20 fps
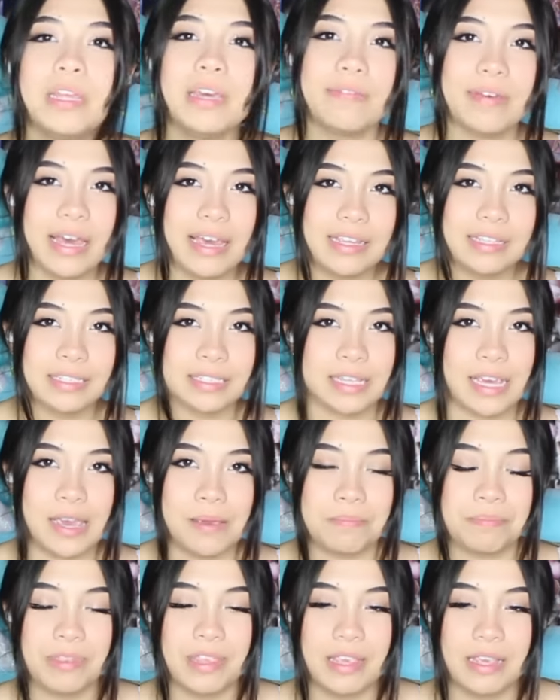believe I
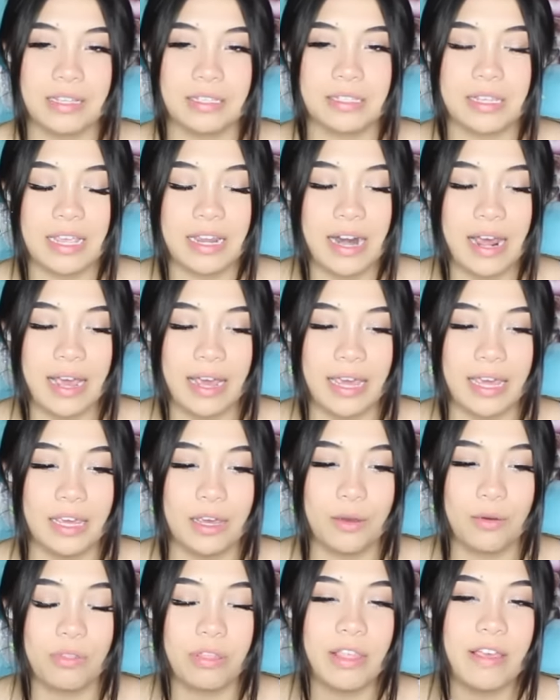escaped this and
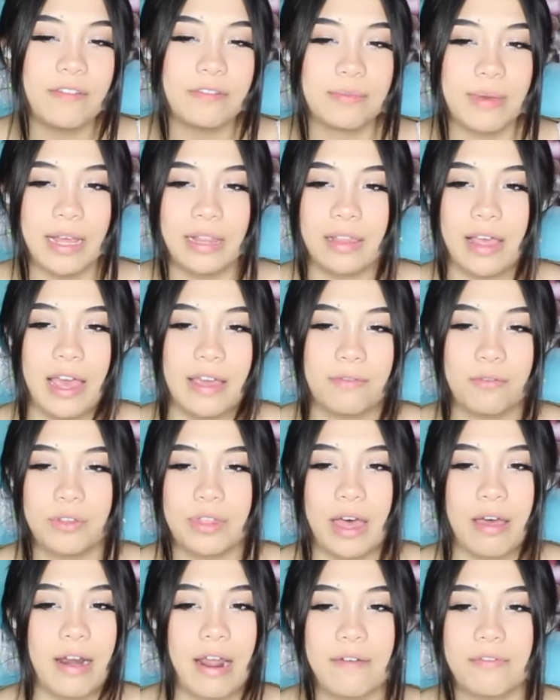I lived my life
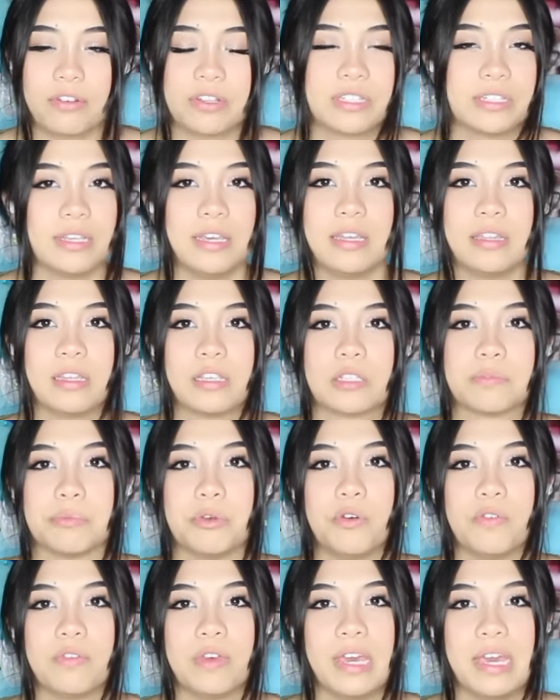without ever seeing this
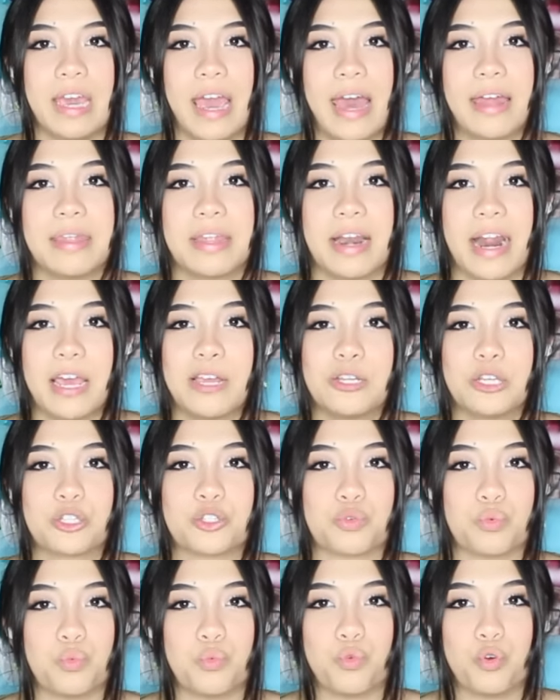movie, and then I
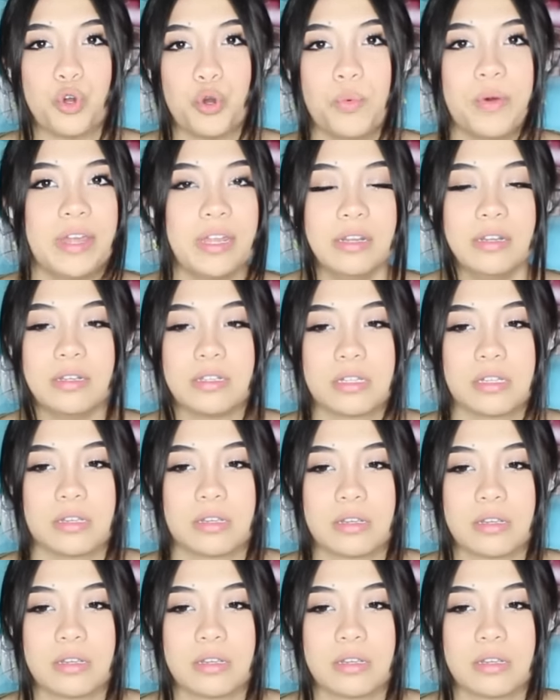just ruined